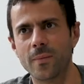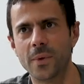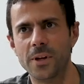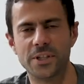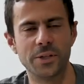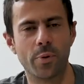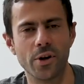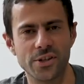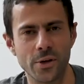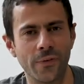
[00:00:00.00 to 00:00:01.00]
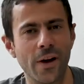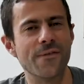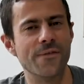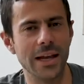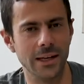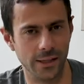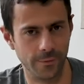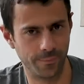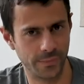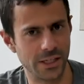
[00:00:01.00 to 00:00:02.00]
is this process of unveiling,
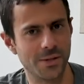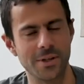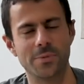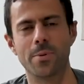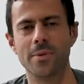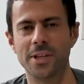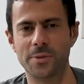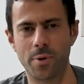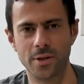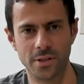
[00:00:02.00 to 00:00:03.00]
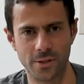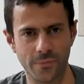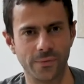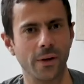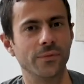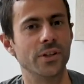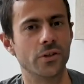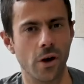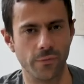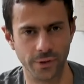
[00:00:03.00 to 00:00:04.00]
is, is pr- this process of, of
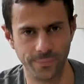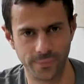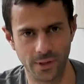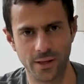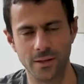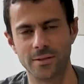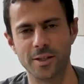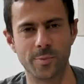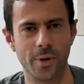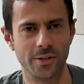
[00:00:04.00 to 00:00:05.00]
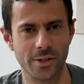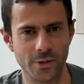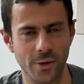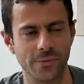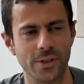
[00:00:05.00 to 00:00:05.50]
discovering. And it's this process of